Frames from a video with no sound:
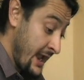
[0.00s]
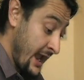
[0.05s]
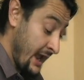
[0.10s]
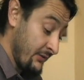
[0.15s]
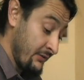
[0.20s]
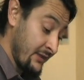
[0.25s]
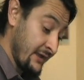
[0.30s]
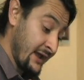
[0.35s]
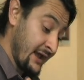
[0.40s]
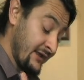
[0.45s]

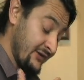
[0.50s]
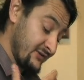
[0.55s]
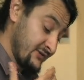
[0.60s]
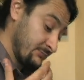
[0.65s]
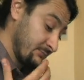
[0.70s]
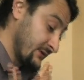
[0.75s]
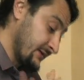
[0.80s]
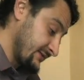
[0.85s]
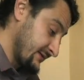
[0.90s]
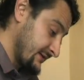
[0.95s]
and then I
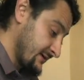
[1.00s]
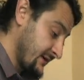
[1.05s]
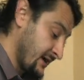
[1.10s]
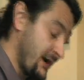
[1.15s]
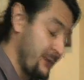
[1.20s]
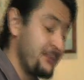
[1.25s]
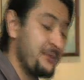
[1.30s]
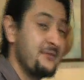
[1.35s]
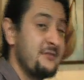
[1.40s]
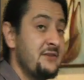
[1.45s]
split the
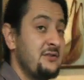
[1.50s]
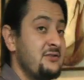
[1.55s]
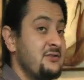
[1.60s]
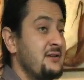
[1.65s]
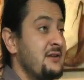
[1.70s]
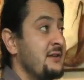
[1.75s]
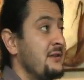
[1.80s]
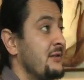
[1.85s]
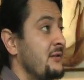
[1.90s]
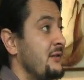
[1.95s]

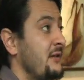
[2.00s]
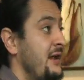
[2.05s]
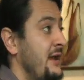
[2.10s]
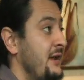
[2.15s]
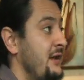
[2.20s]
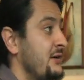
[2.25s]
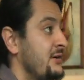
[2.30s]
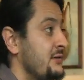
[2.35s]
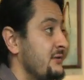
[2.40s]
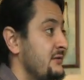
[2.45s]
composition into
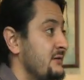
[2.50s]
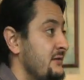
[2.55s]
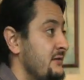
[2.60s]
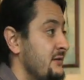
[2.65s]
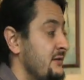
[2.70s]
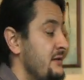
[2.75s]
layers,